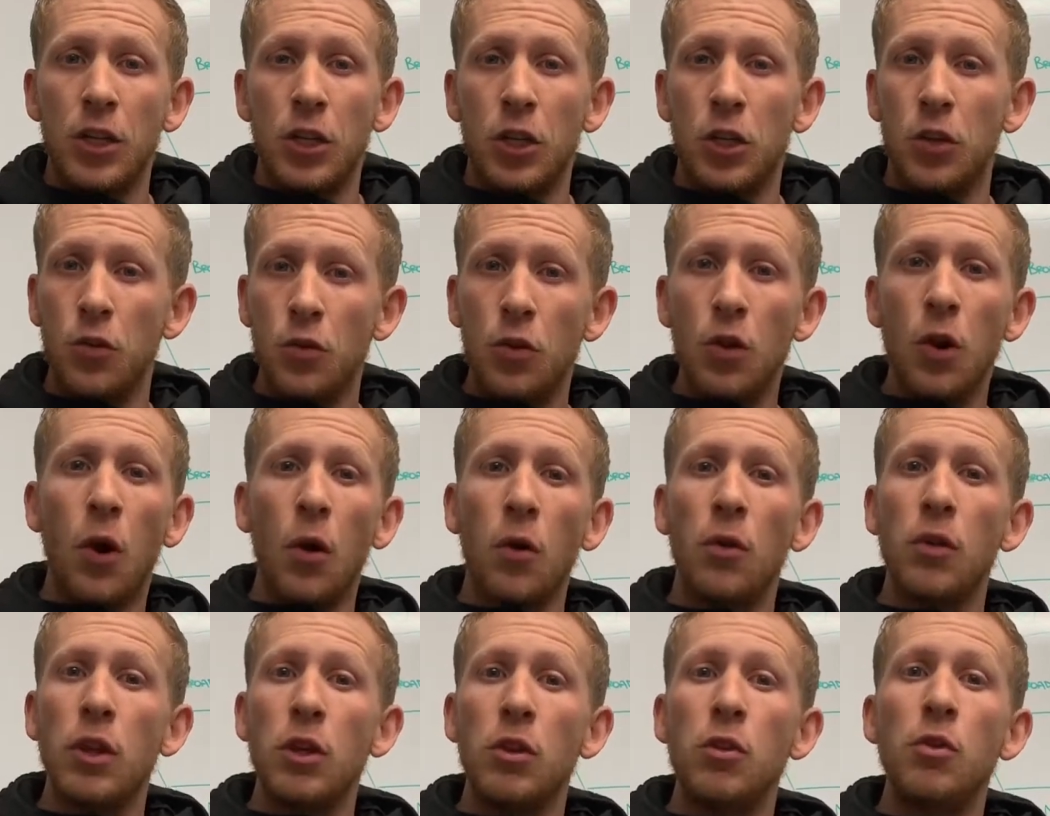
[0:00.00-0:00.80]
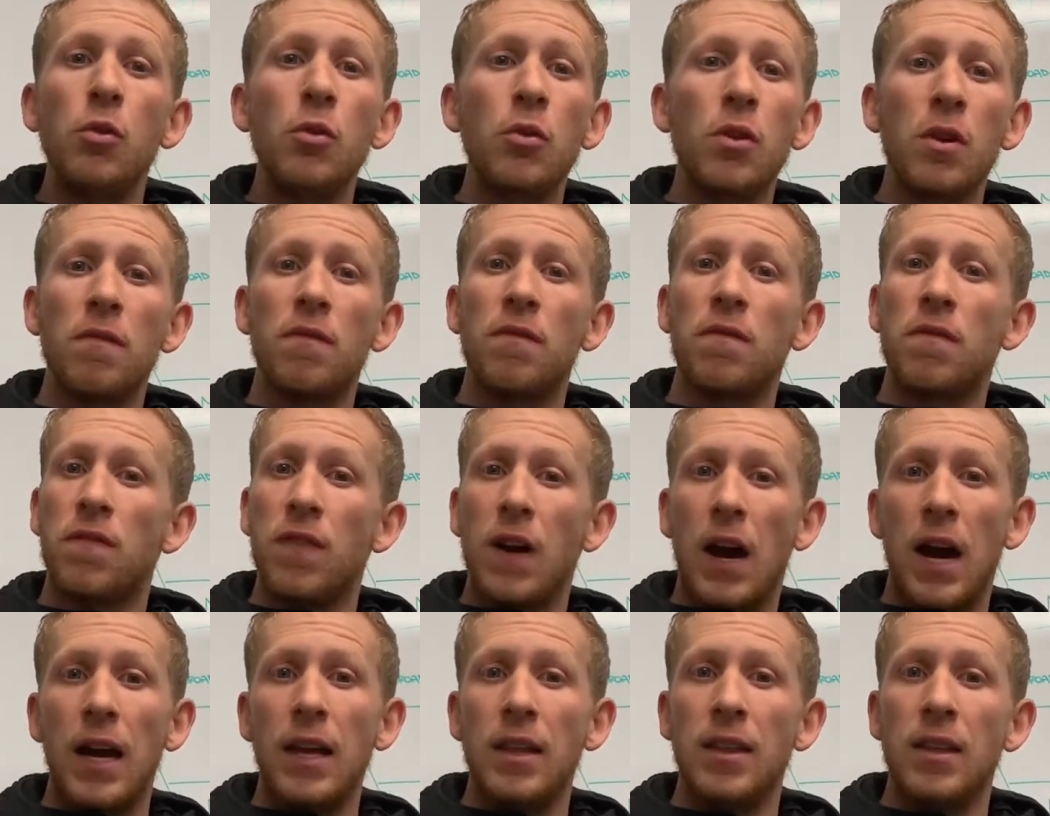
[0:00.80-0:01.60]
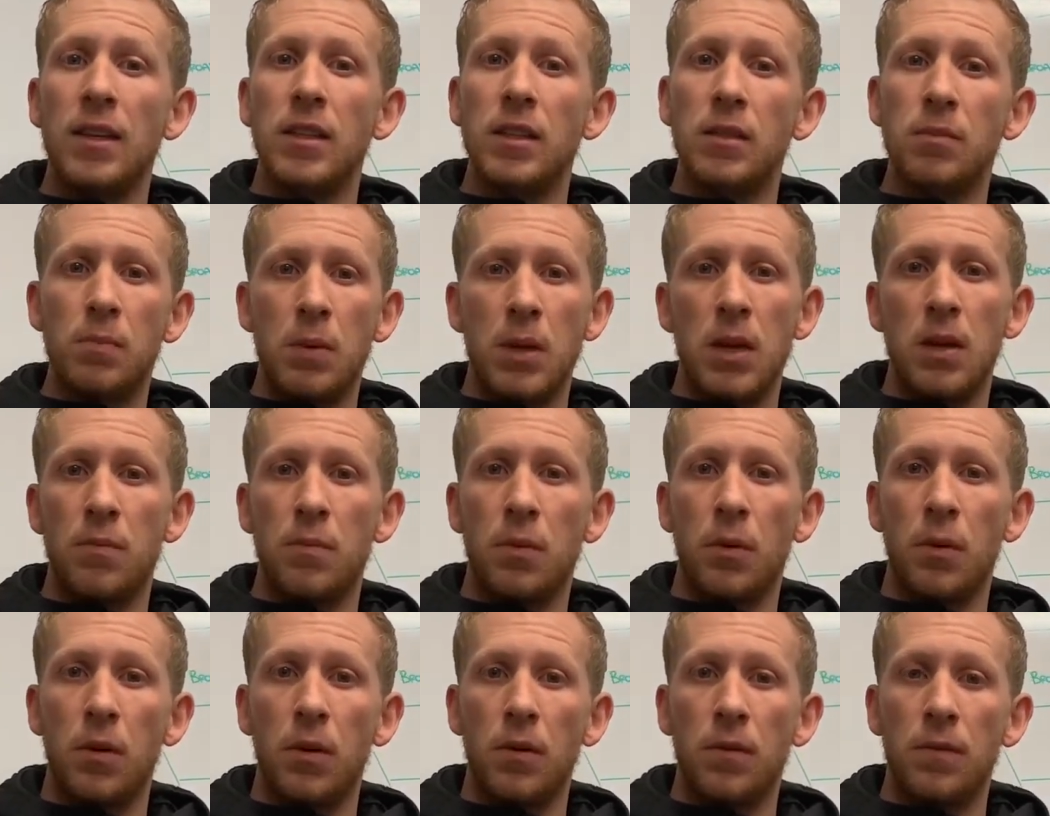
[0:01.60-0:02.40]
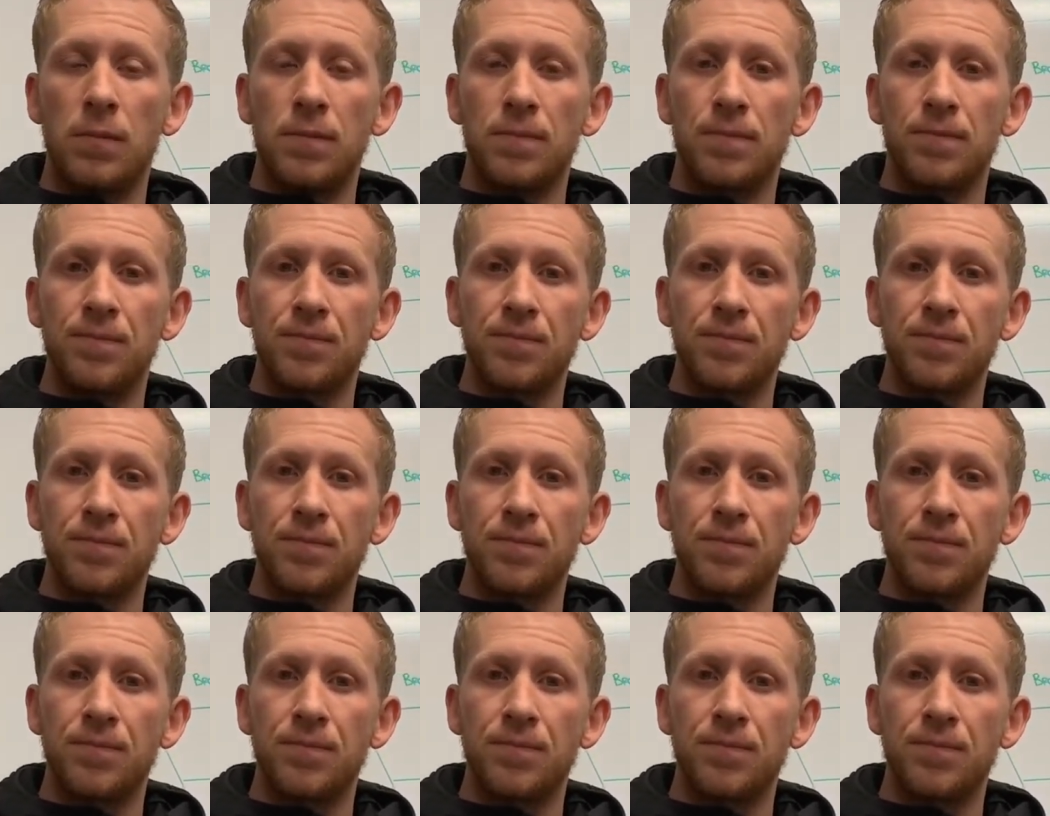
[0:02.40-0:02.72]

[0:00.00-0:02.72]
You know that you can find these people